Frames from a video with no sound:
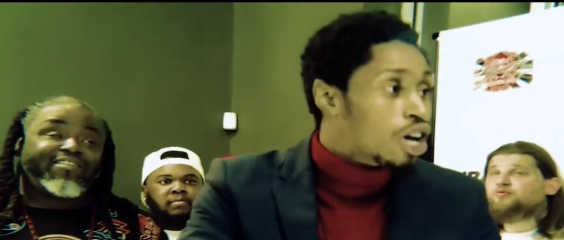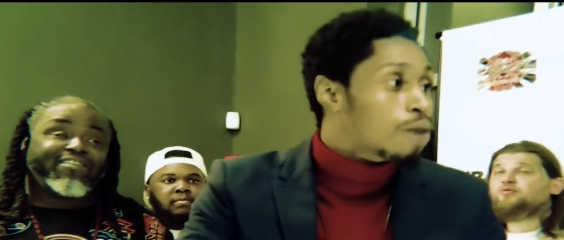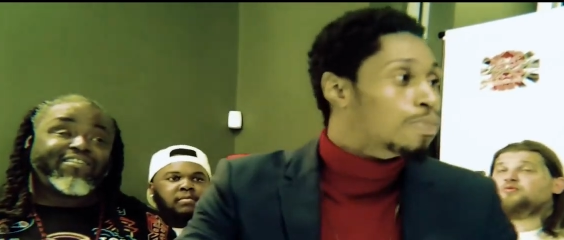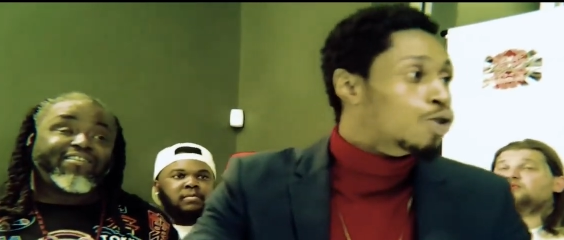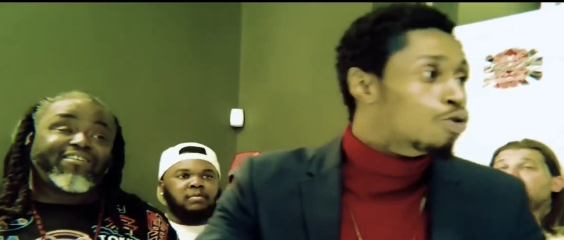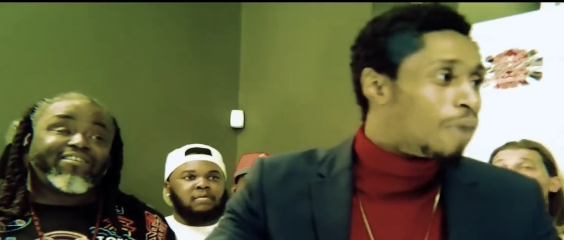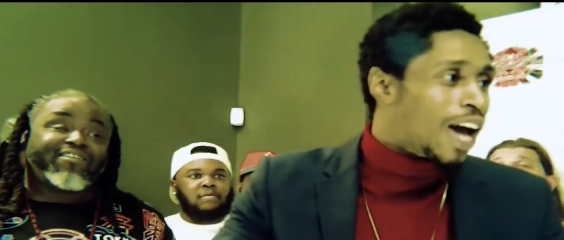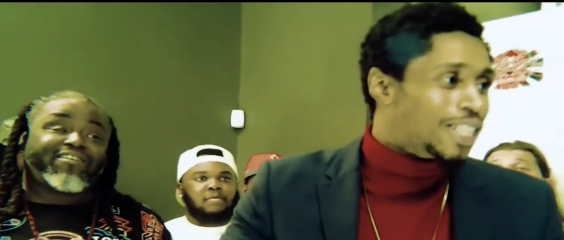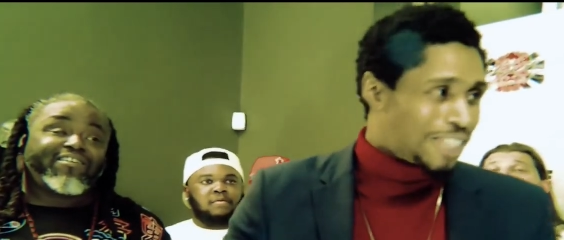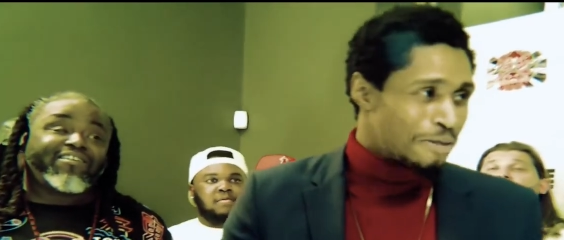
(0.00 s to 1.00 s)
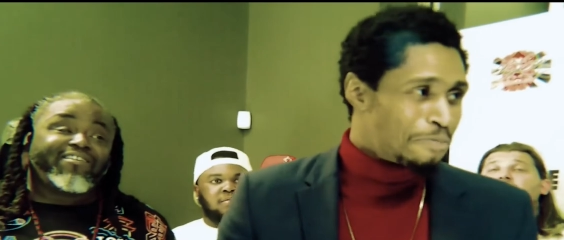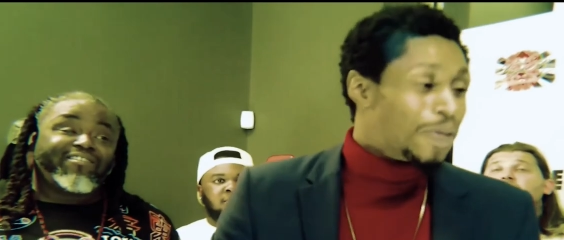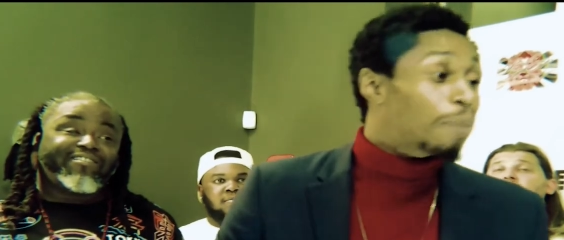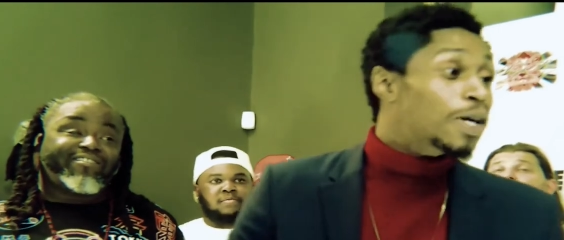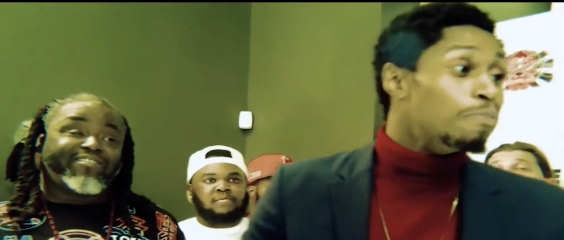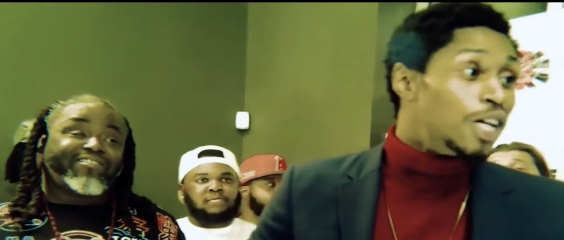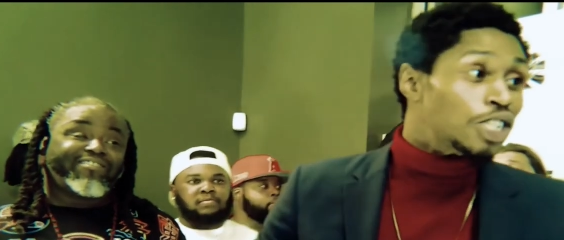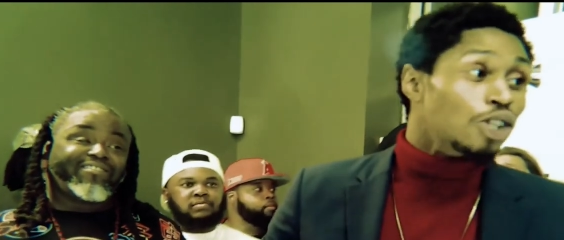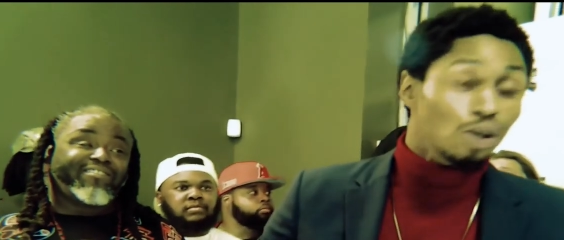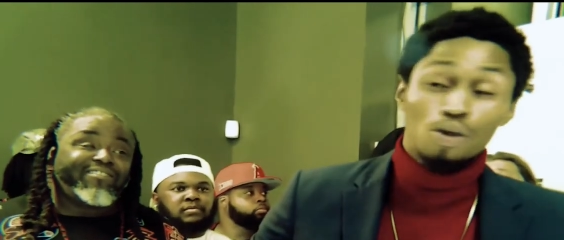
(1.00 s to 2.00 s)
Speaker 1: it blew magic. That means
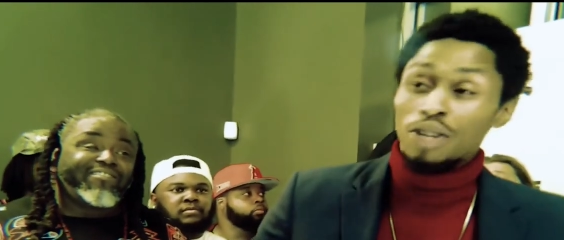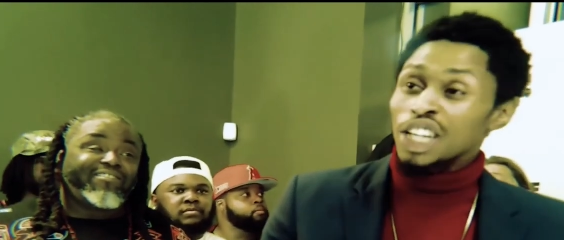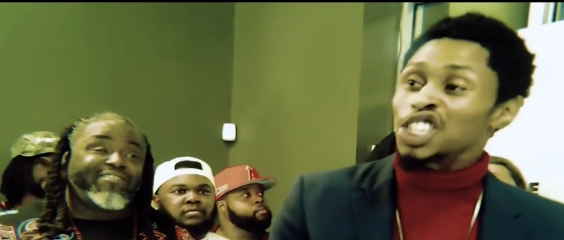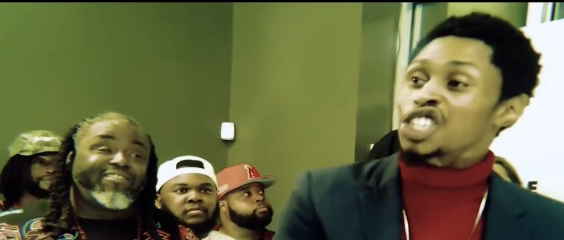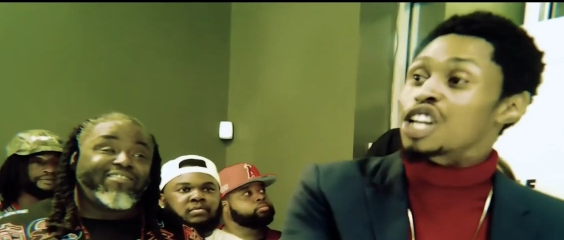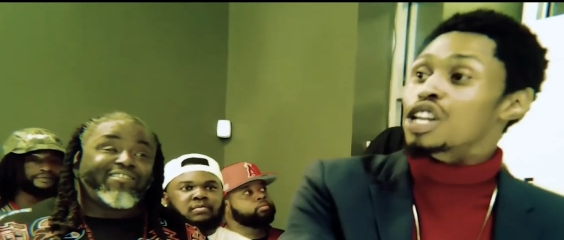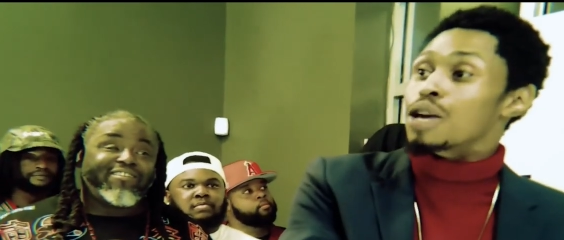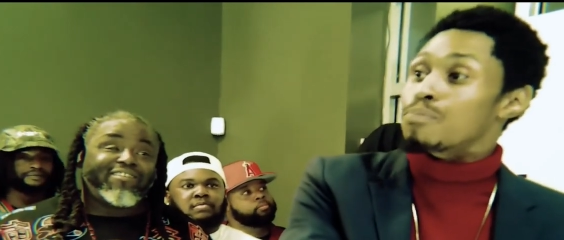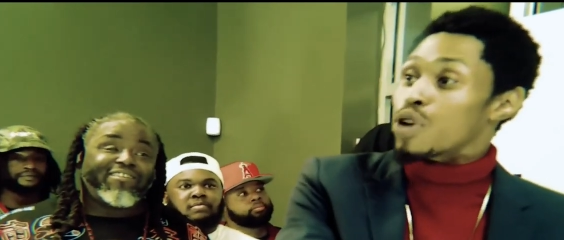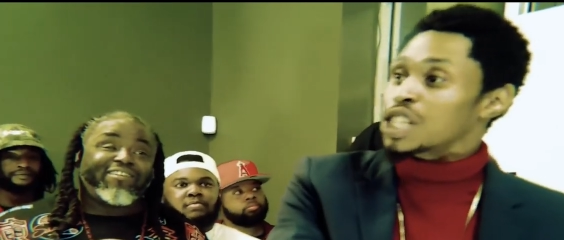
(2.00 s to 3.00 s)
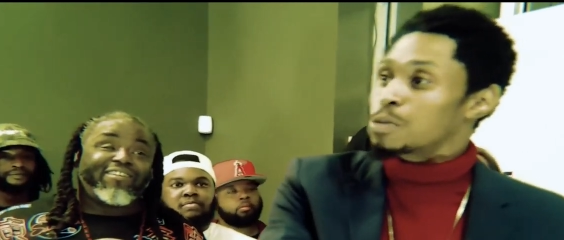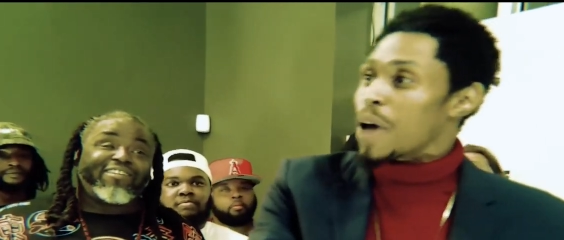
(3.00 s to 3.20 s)
Mr. Lucas and then Brixx